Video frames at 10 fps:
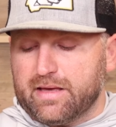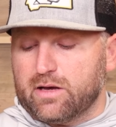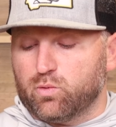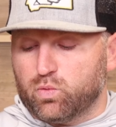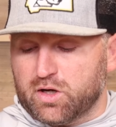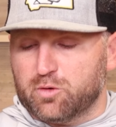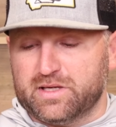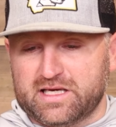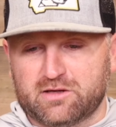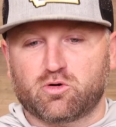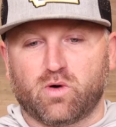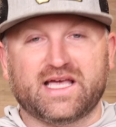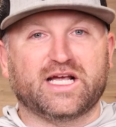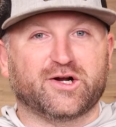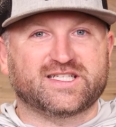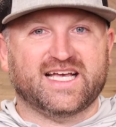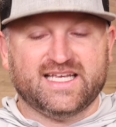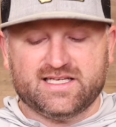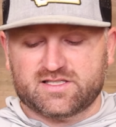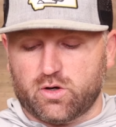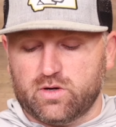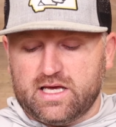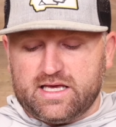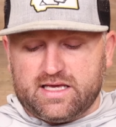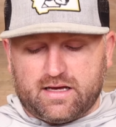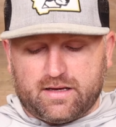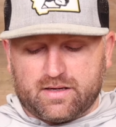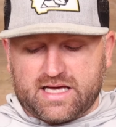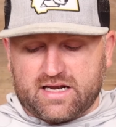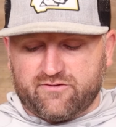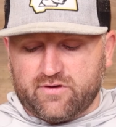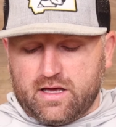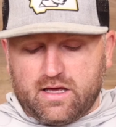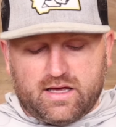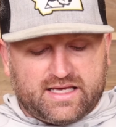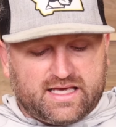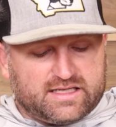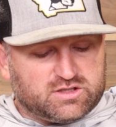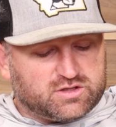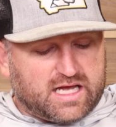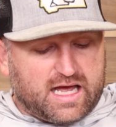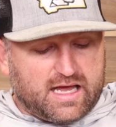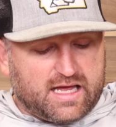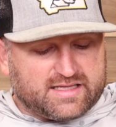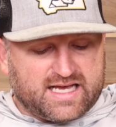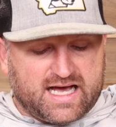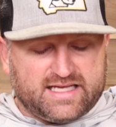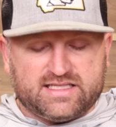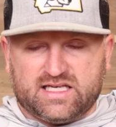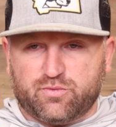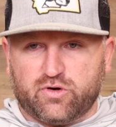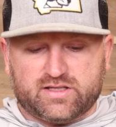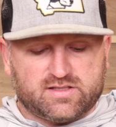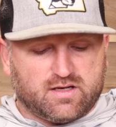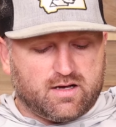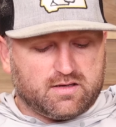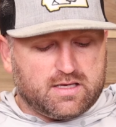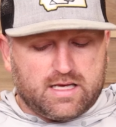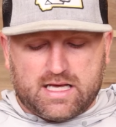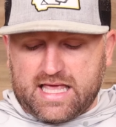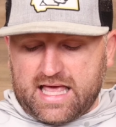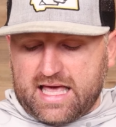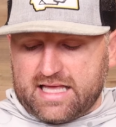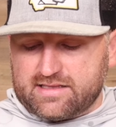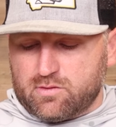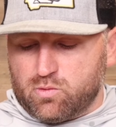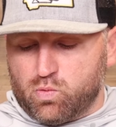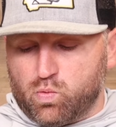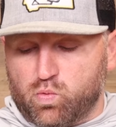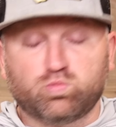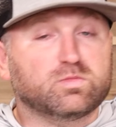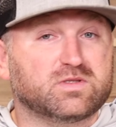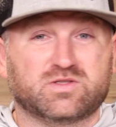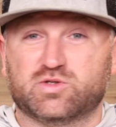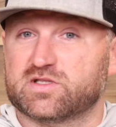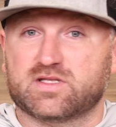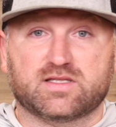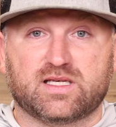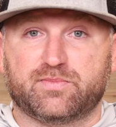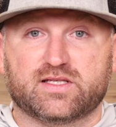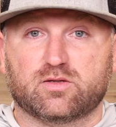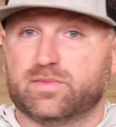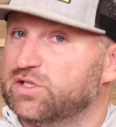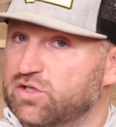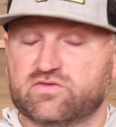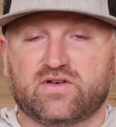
it will be quite irritating. So kind of, again, just a tight neoprene sock and just the zippets will be just